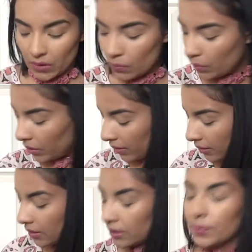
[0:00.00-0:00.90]
with
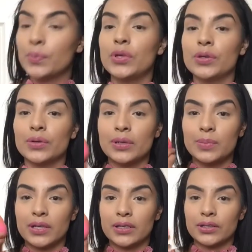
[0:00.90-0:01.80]
the beauty
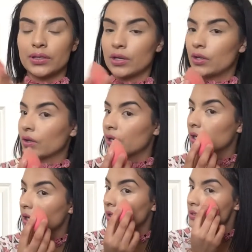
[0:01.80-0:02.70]
blender, you're
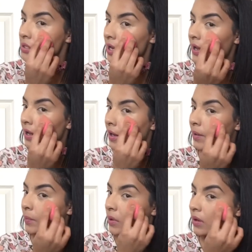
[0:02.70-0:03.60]
gonna
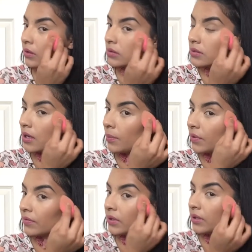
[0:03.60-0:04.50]
tap on top
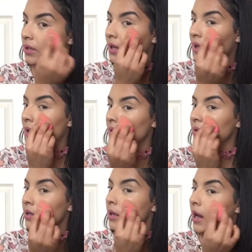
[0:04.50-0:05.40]
of it,
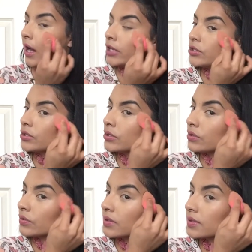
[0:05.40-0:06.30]
and I just
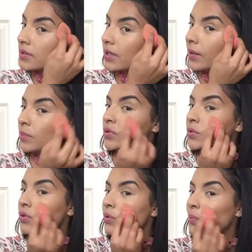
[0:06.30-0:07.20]
do this step
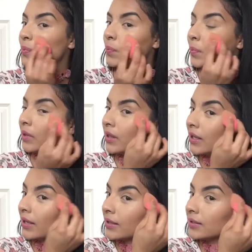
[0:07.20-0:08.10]
to
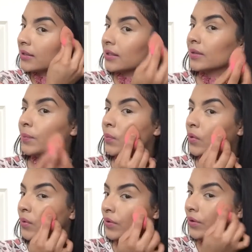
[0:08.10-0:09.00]
blend it
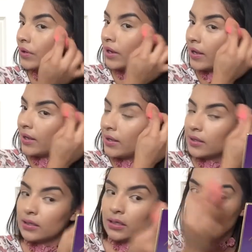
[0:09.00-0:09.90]
more
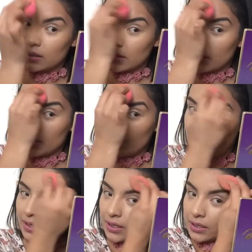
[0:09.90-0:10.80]
and
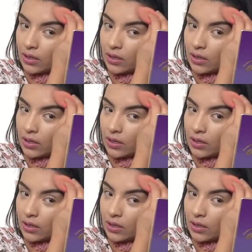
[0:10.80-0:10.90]
make any